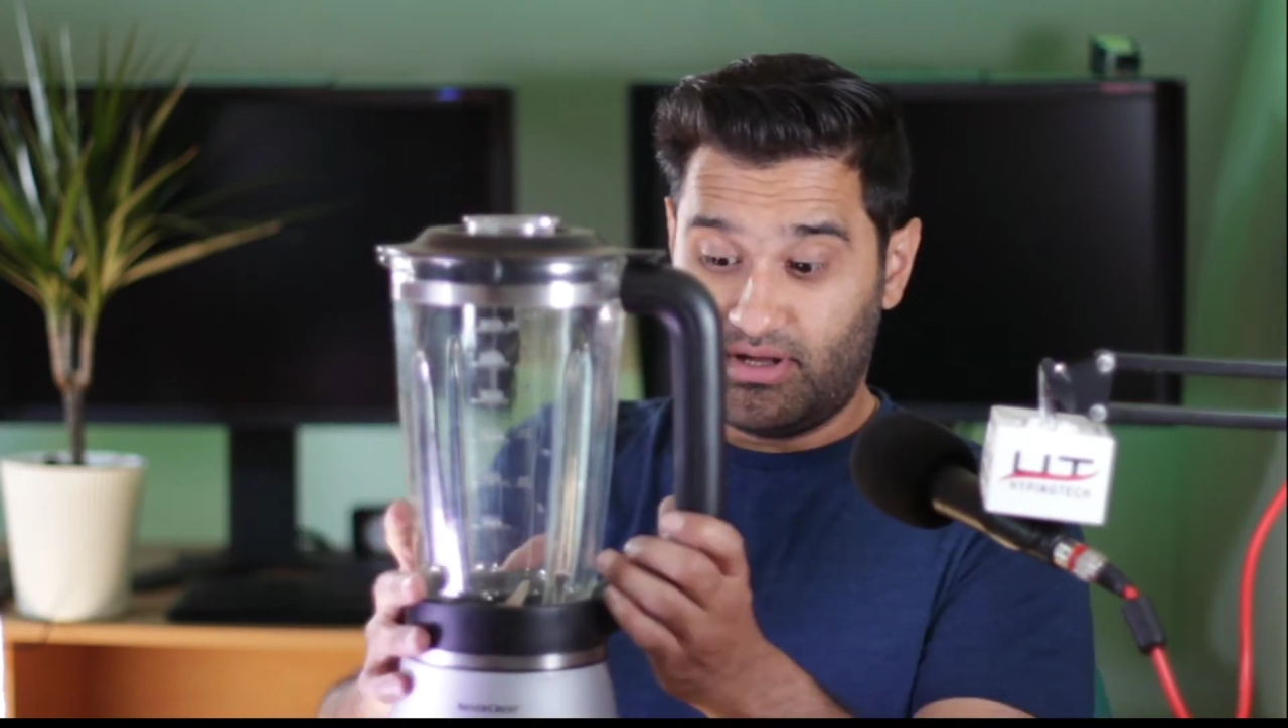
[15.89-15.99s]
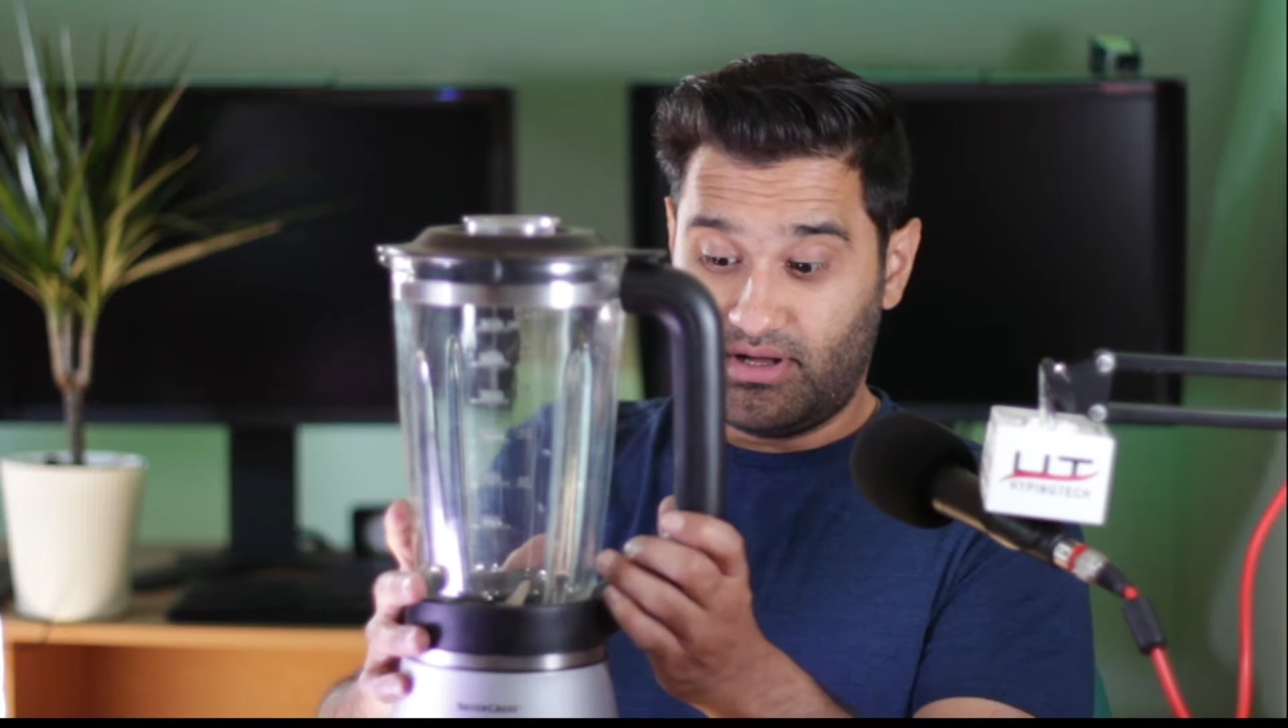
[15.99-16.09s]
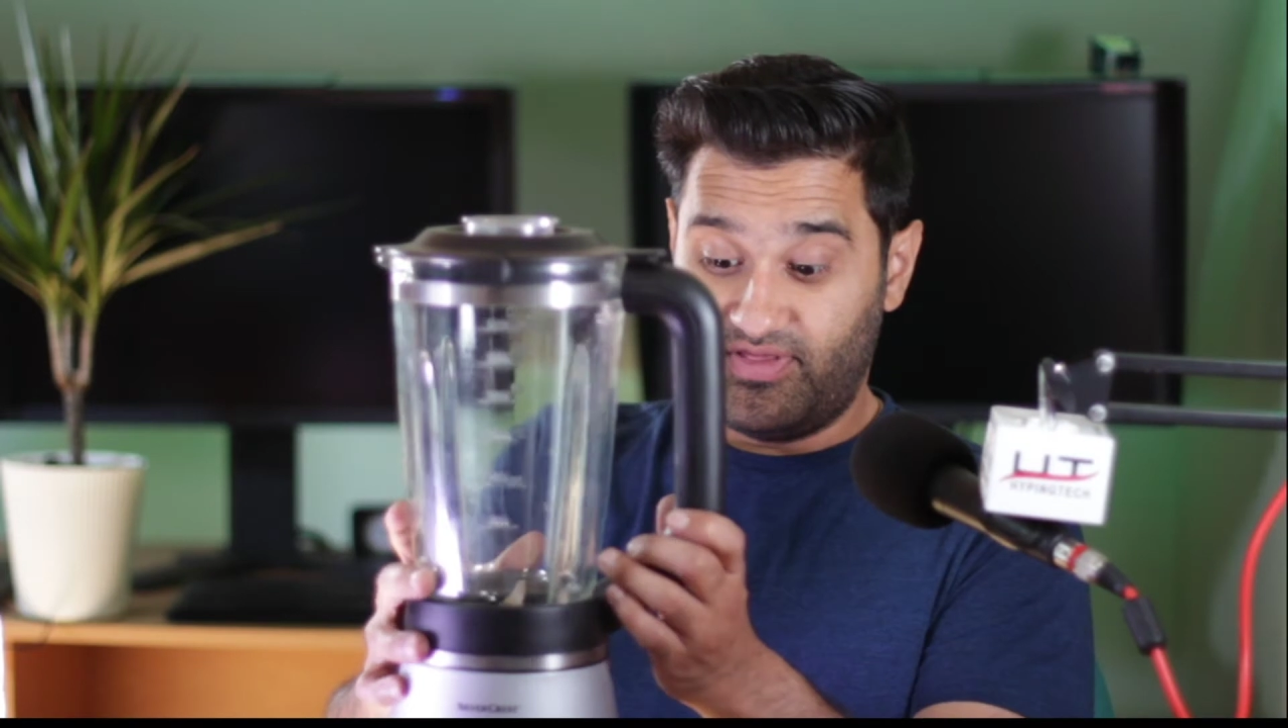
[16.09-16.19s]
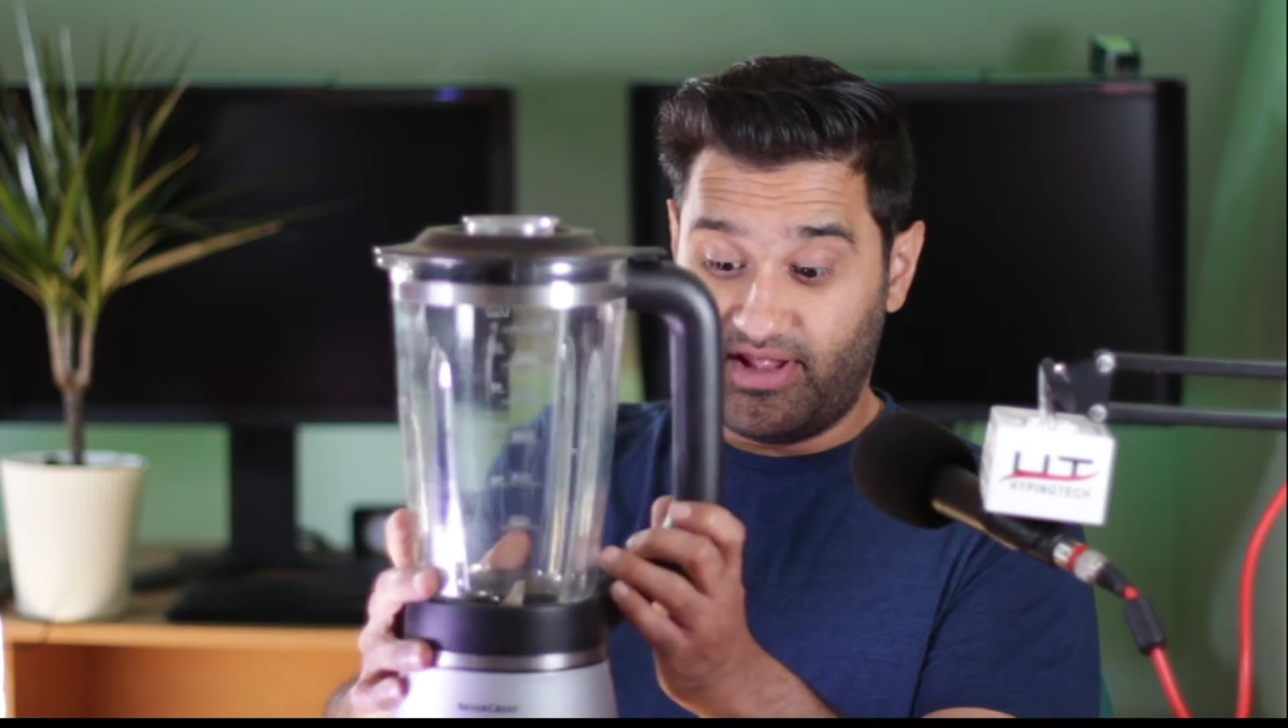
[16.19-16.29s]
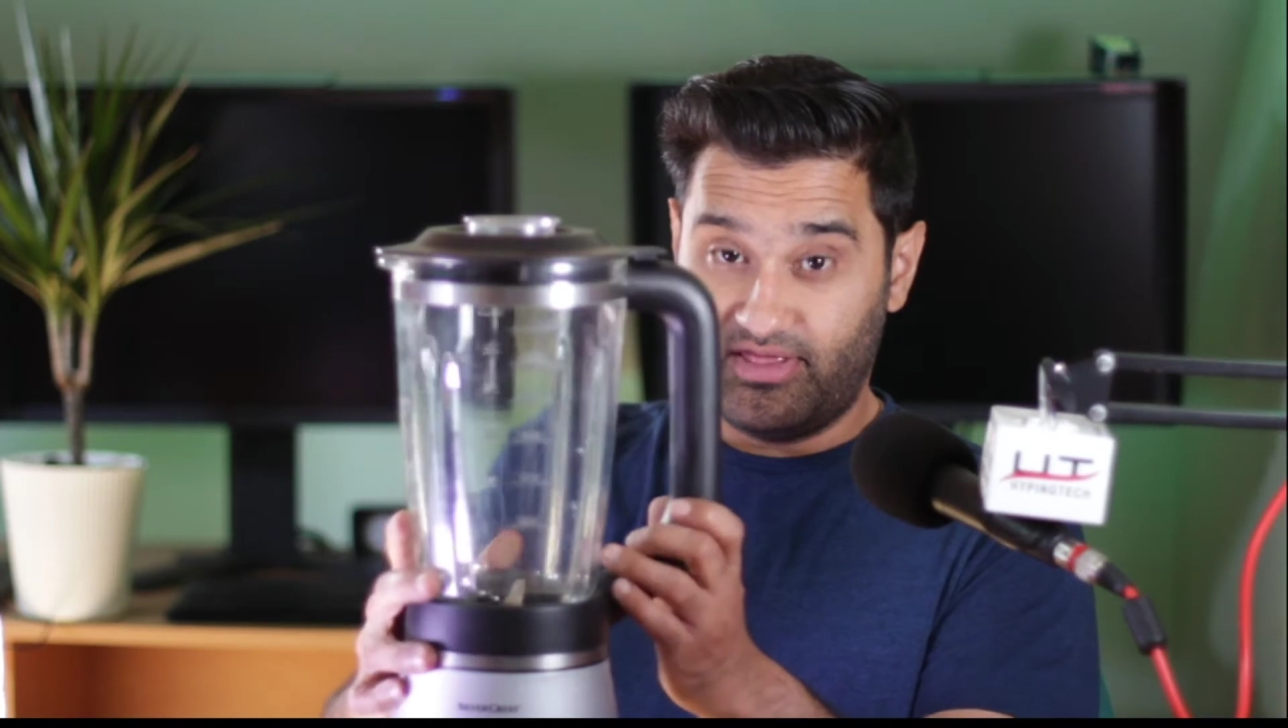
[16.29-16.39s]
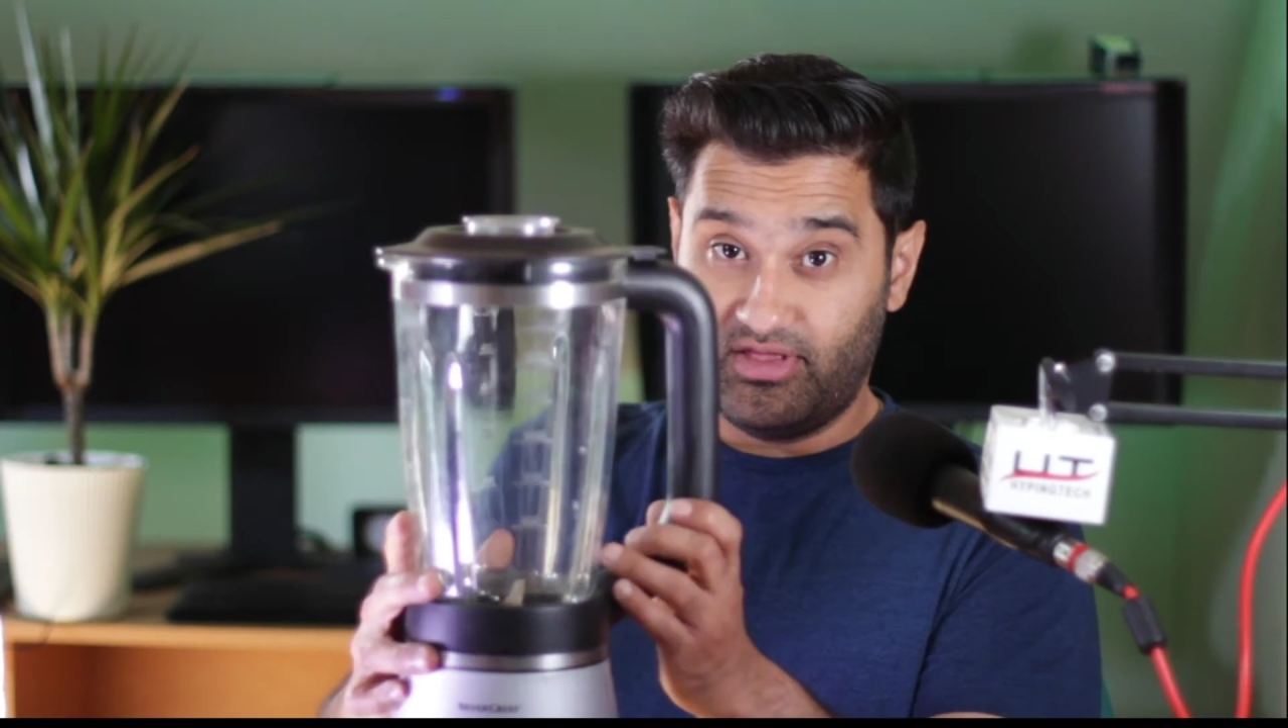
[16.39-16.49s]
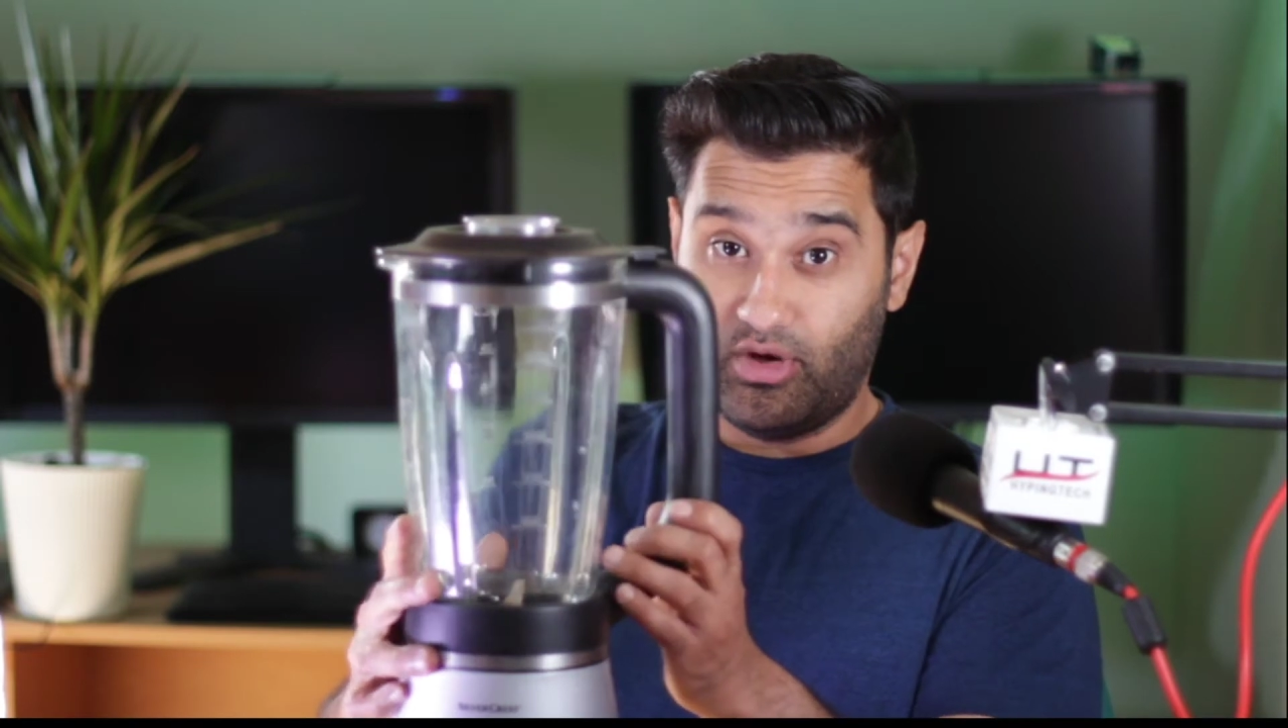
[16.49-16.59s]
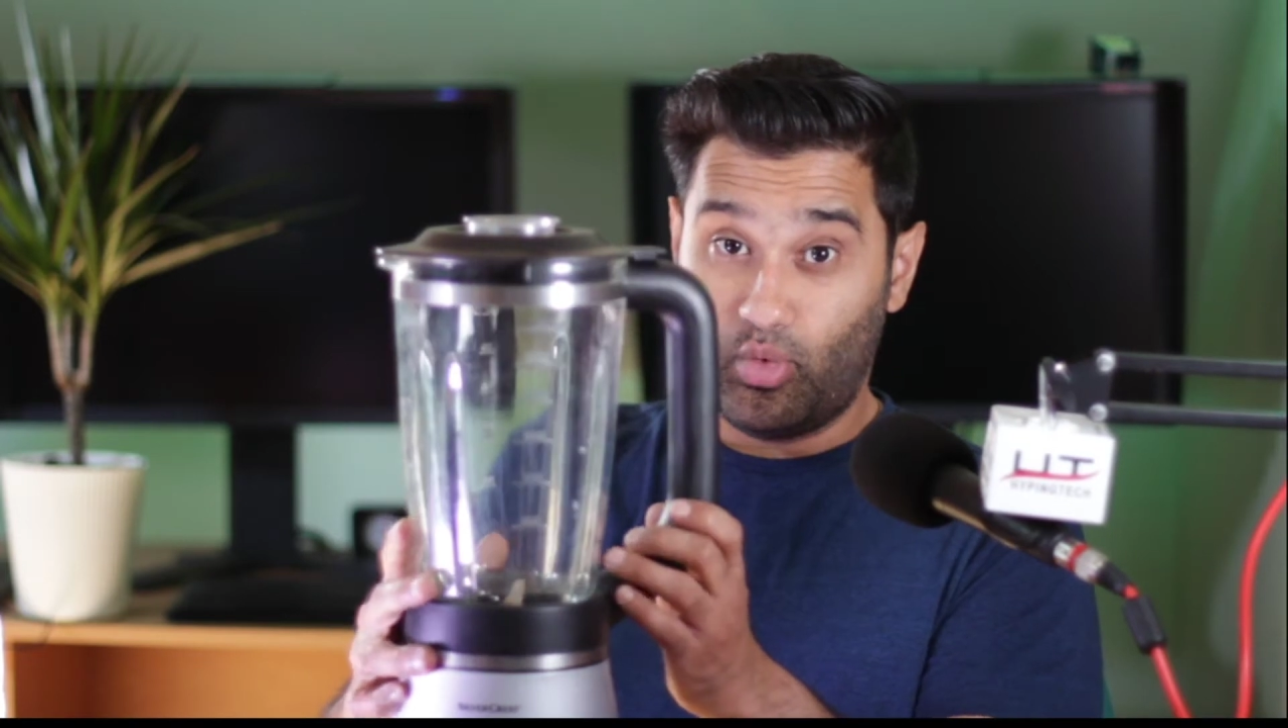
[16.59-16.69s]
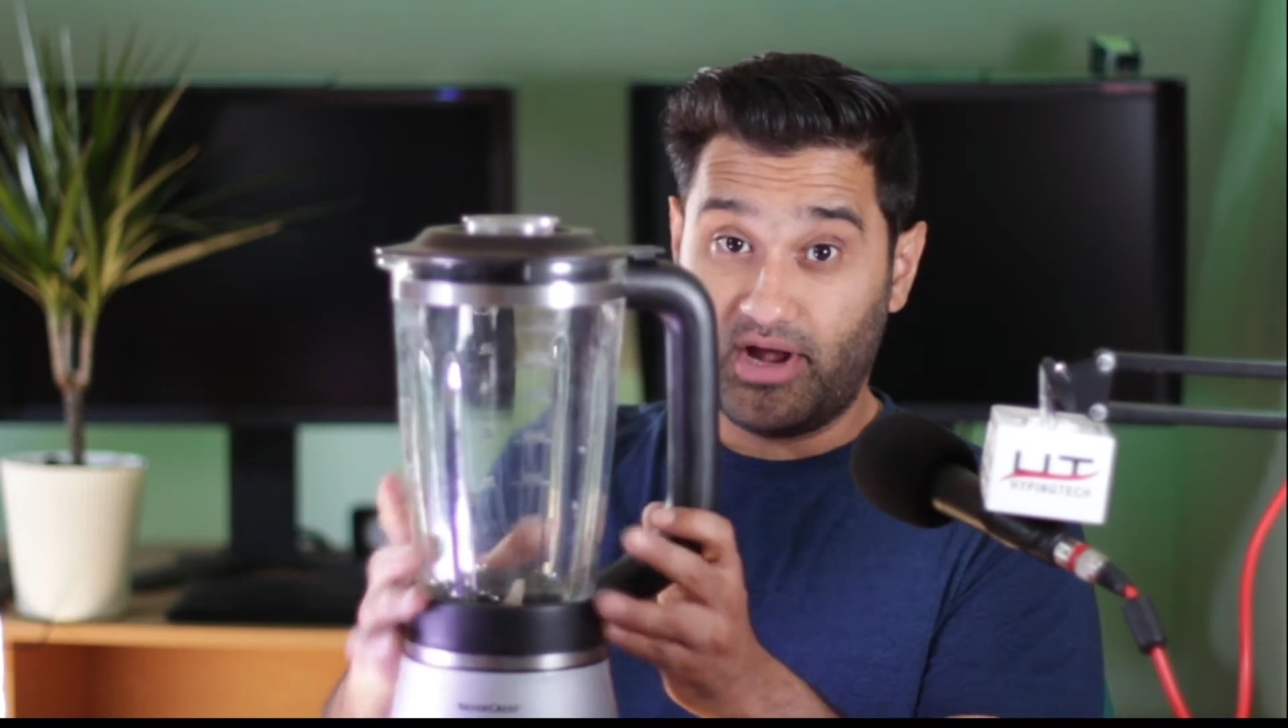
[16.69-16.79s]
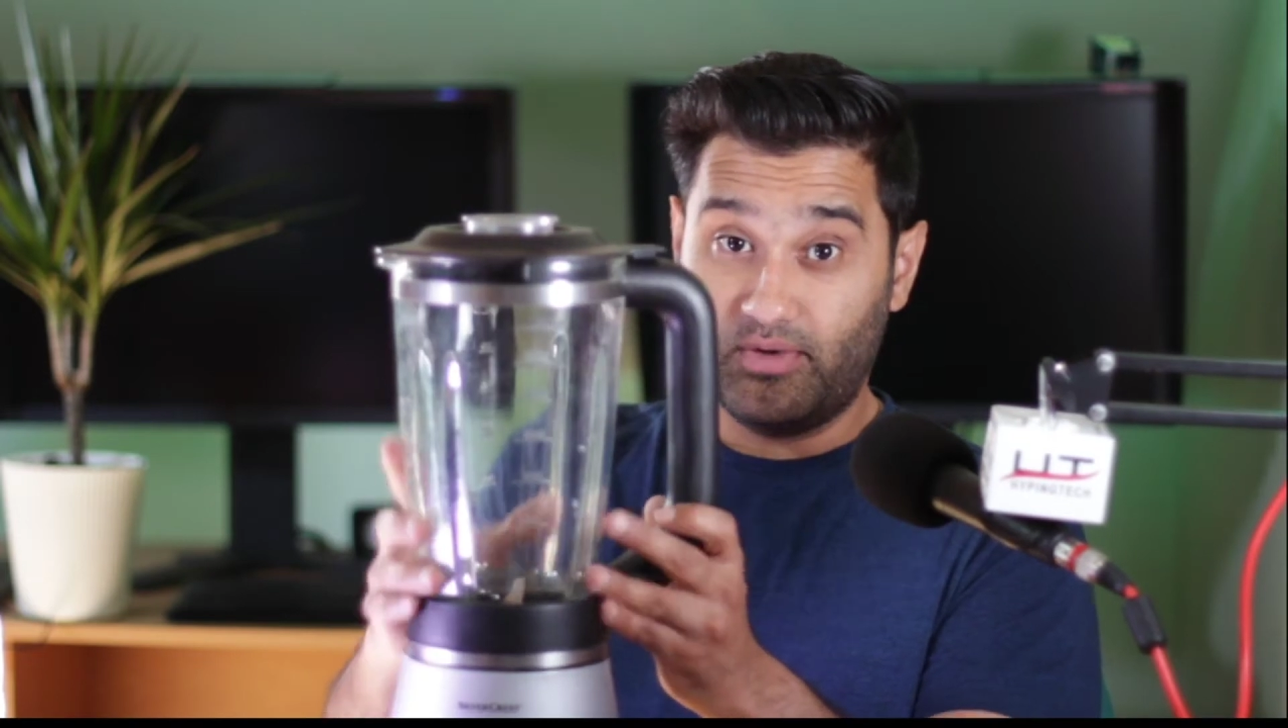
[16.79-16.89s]
than the
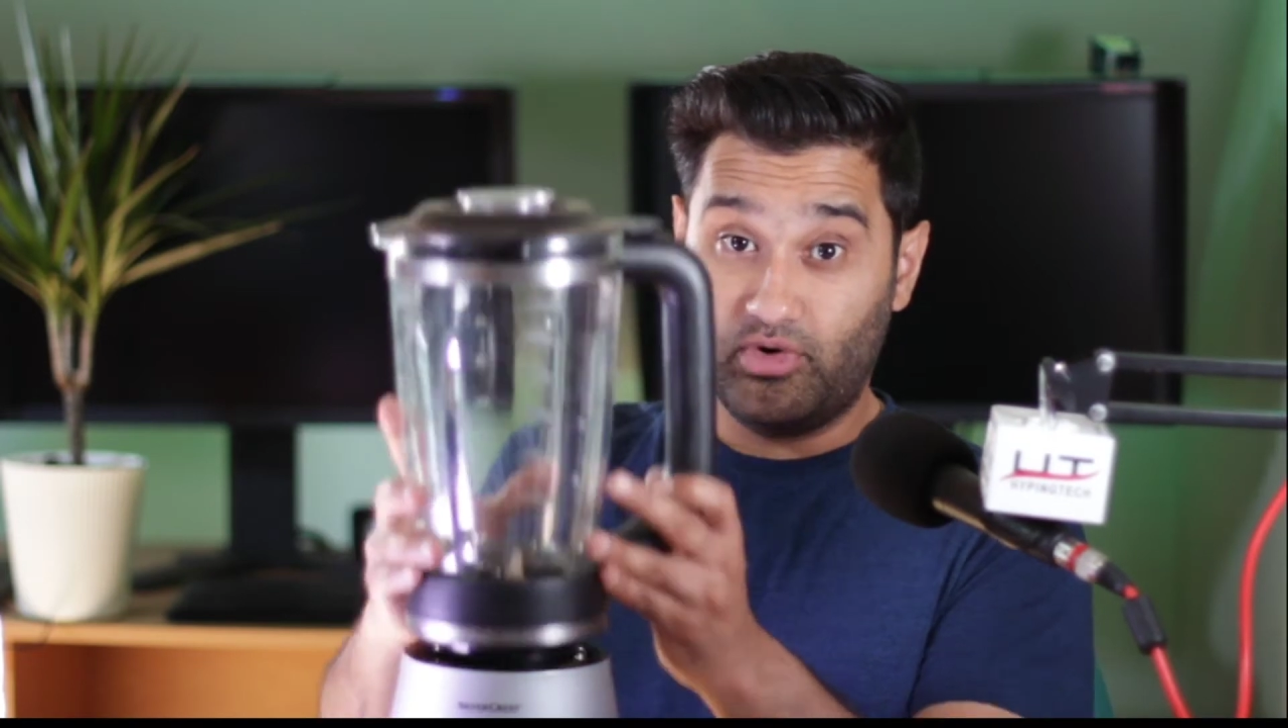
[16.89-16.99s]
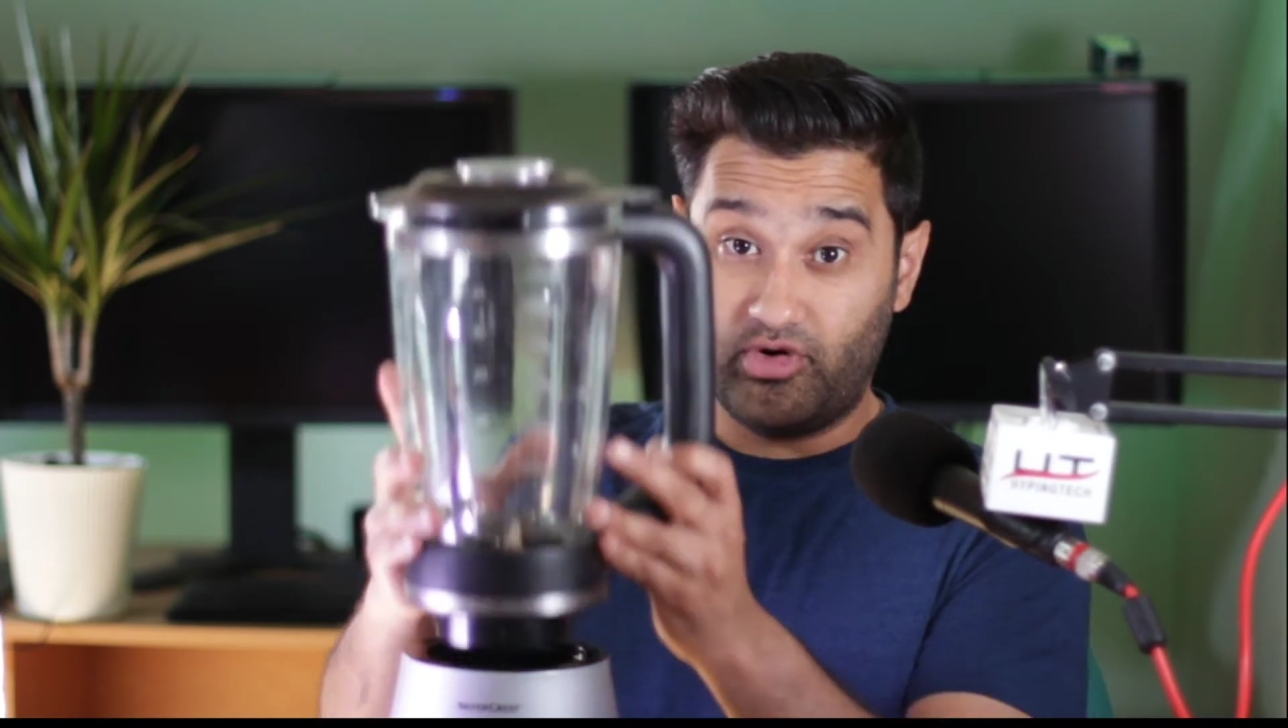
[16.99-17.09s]
one we